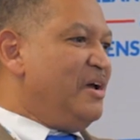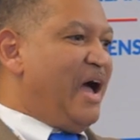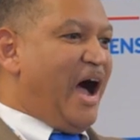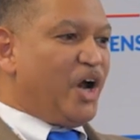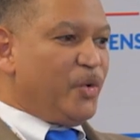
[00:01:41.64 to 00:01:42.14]

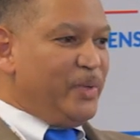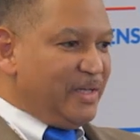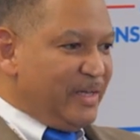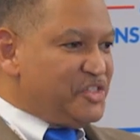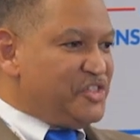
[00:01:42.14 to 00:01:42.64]
how do we
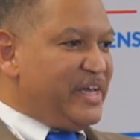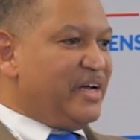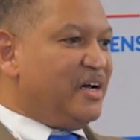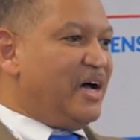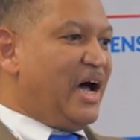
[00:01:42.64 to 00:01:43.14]
link
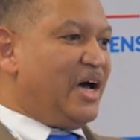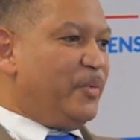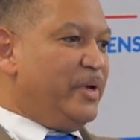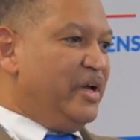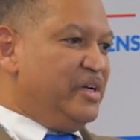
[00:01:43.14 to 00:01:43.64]
data? How do
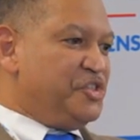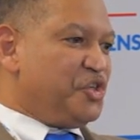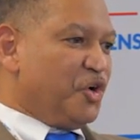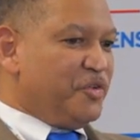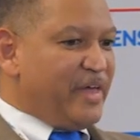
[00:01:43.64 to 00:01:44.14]
we
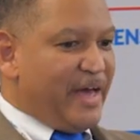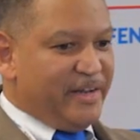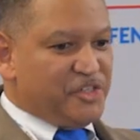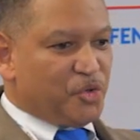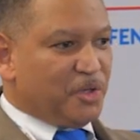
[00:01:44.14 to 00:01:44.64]
ensure that
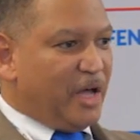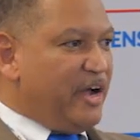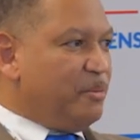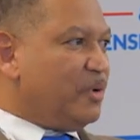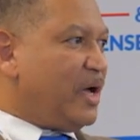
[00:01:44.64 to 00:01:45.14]
it's
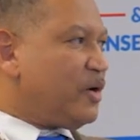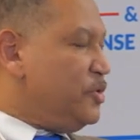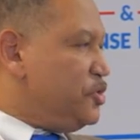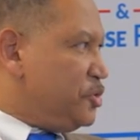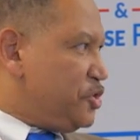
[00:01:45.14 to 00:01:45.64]
reliable? How do we
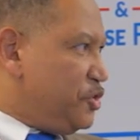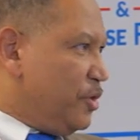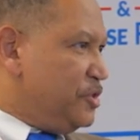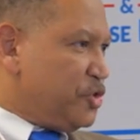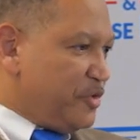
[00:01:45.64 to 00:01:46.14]

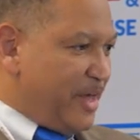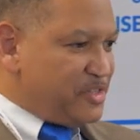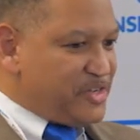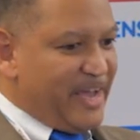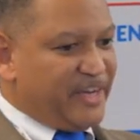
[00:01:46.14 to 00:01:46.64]
ensure that
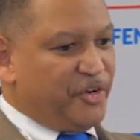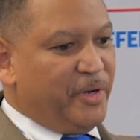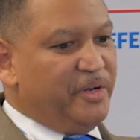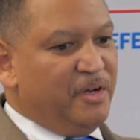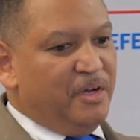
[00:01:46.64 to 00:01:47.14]
it's
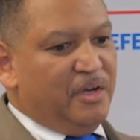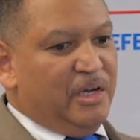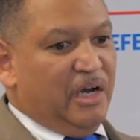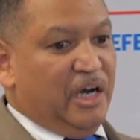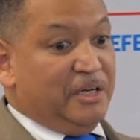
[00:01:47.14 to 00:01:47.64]
accurate?
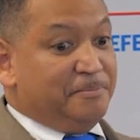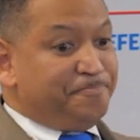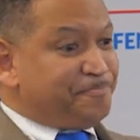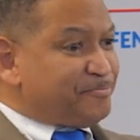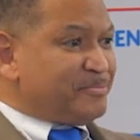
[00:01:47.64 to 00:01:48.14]

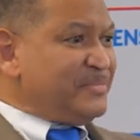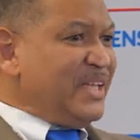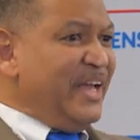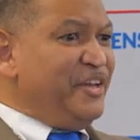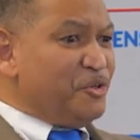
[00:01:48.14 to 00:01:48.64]
And
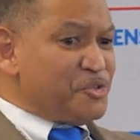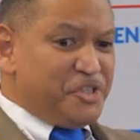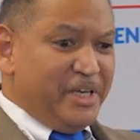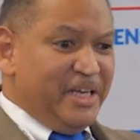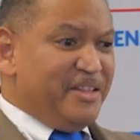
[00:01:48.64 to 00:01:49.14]
you'll
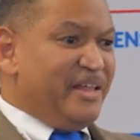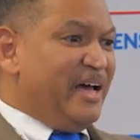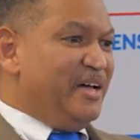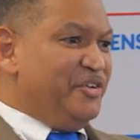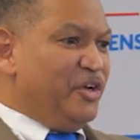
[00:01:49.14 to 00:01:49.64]
see
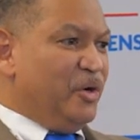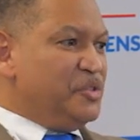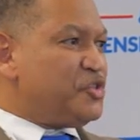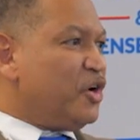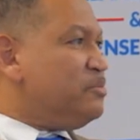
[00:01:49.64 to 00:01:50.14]
that,
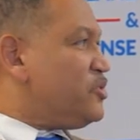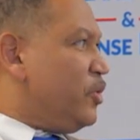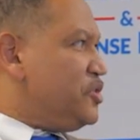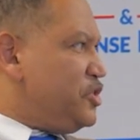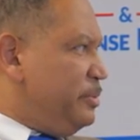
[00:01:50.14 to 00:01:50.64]
in terms of
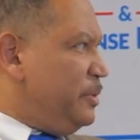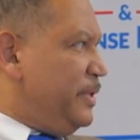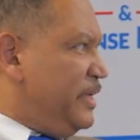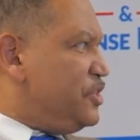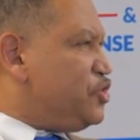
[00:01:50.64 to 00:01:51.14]
what
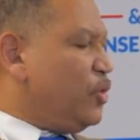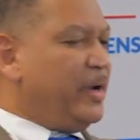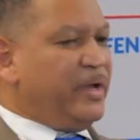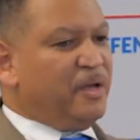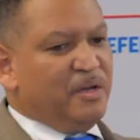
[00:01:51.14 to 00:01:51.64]
CBP is
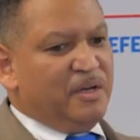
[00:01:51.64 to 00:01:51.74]
doing,